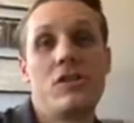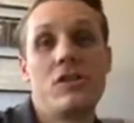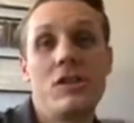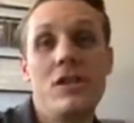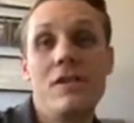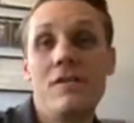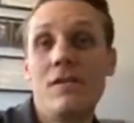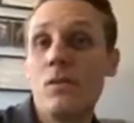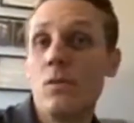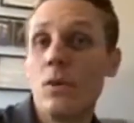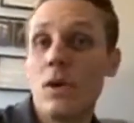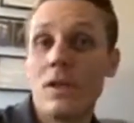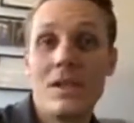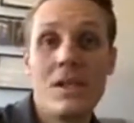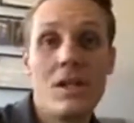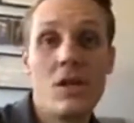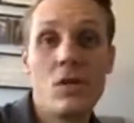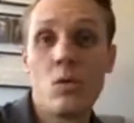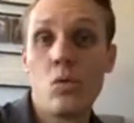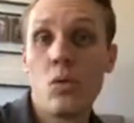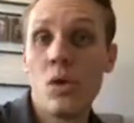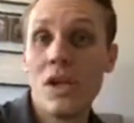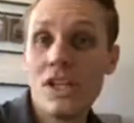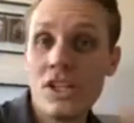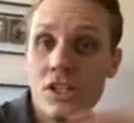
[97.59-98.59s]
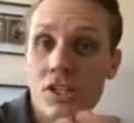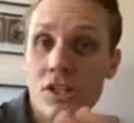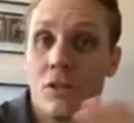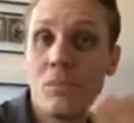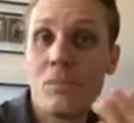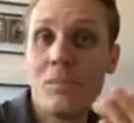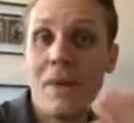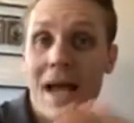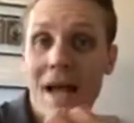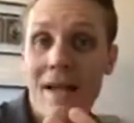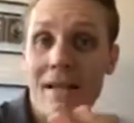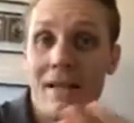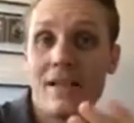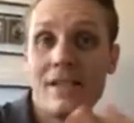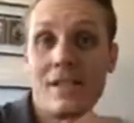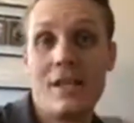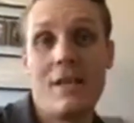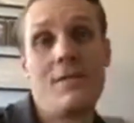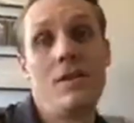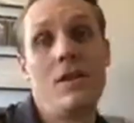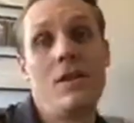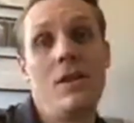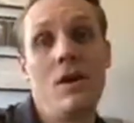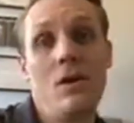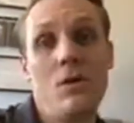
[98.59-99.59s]
or even what the original balance
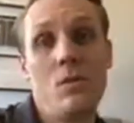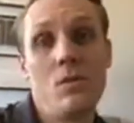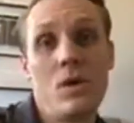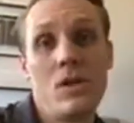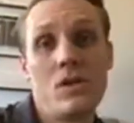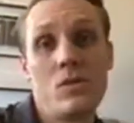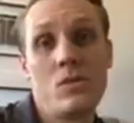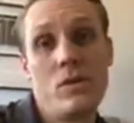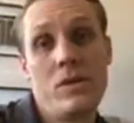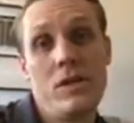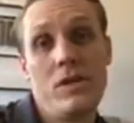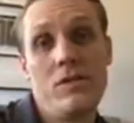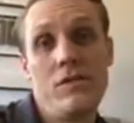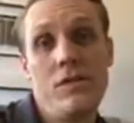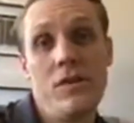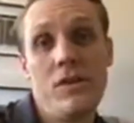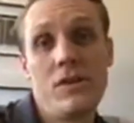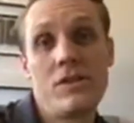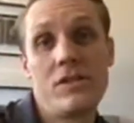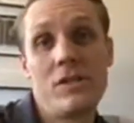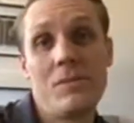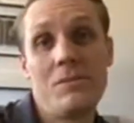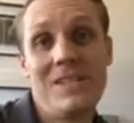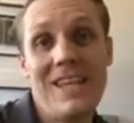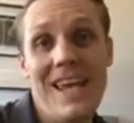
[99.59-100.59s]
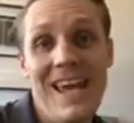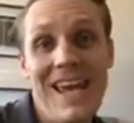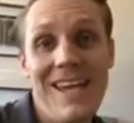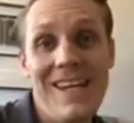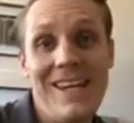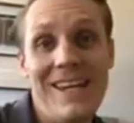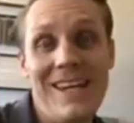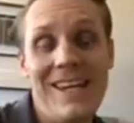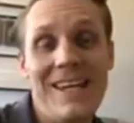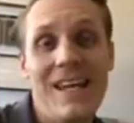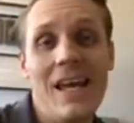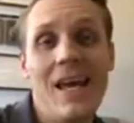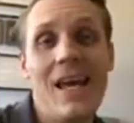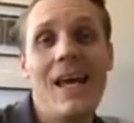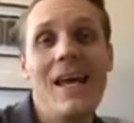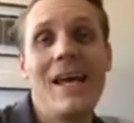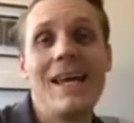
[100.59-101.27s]
of the loan was when you first obtain it,